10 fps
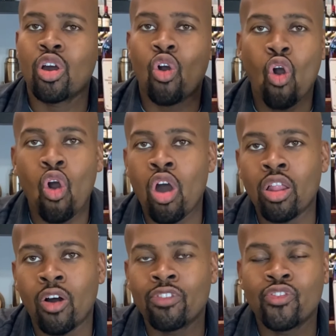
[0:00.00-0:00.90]
all
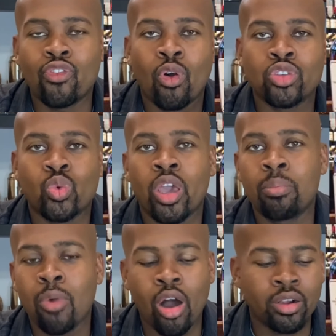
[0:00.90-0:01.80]
of the Foursquare
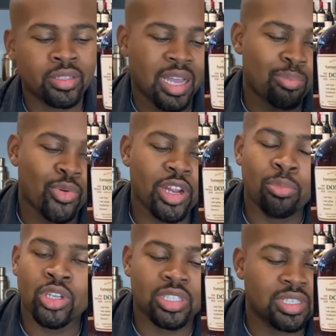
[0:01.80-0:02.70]
bottles are pretty
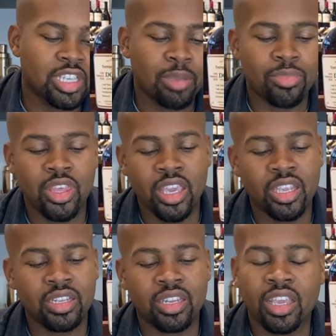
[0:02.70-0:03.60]
much the same
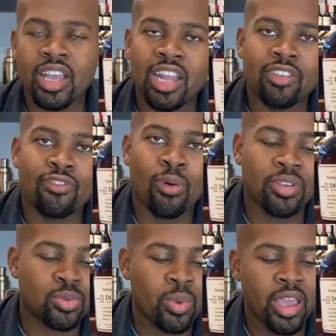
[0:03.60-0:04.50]
thing. They got the
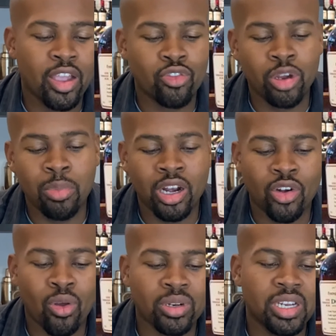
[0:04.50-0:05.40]
Foursquare ribbon
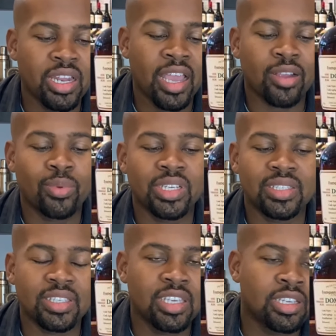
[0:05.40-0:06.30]
around the neck with the
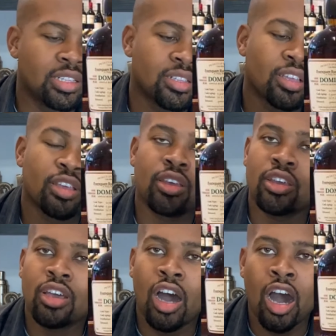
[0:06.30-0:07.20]
seal,
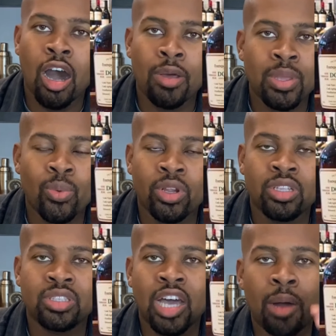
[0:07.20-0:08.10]
uh, the wooden
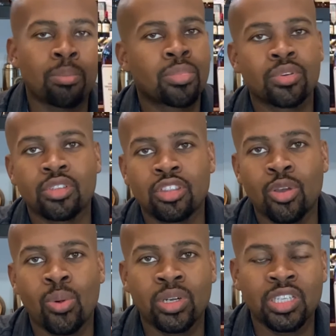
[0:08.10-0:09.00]
top, the
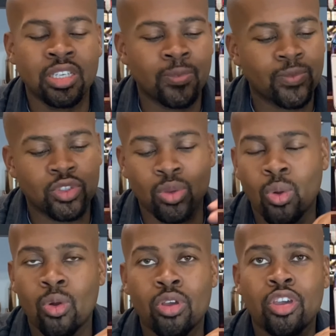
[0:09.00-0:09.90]
whole deal.
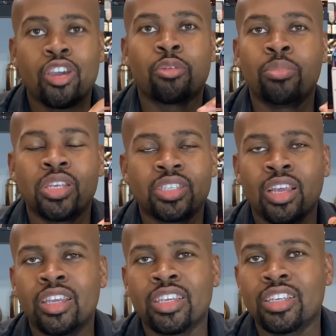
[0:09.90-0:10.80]
So
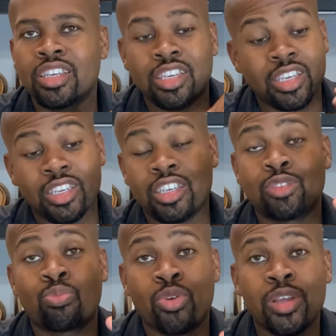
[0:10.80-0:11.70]
basically he's
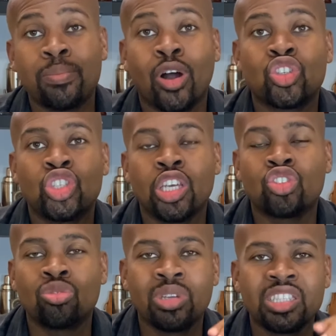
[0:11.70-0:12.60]
pretty much just
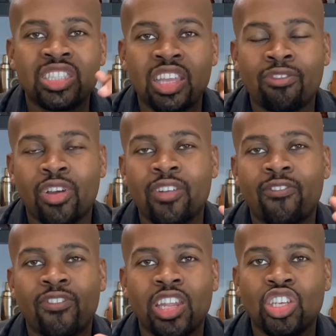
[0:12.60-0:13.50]
doing different
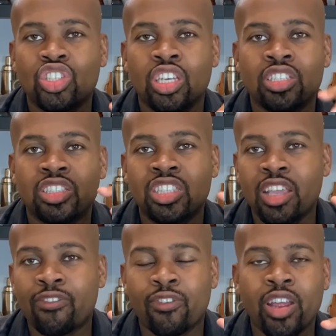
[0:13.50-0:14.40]
finishes,
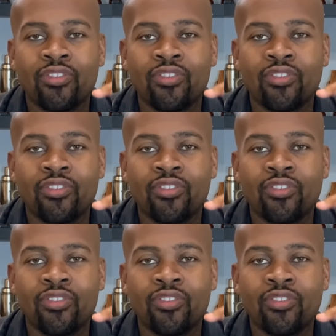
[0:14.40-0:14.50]
different